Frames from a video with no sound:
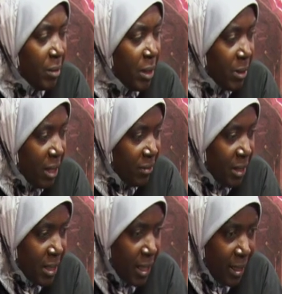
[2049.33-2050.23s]
when we have a
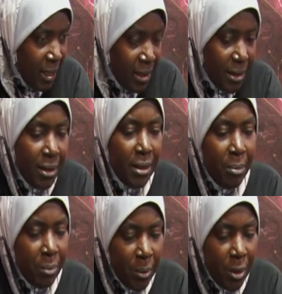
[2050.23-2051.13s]
challenge, the
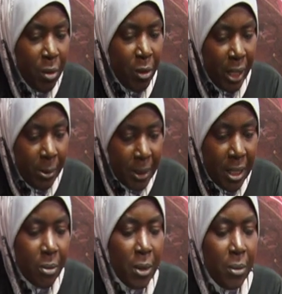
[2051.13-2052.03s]
people who helped
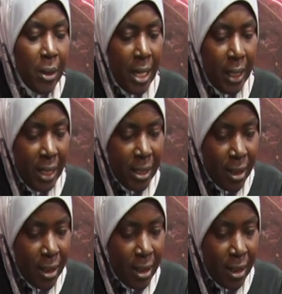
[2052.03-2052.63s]
us when we are getting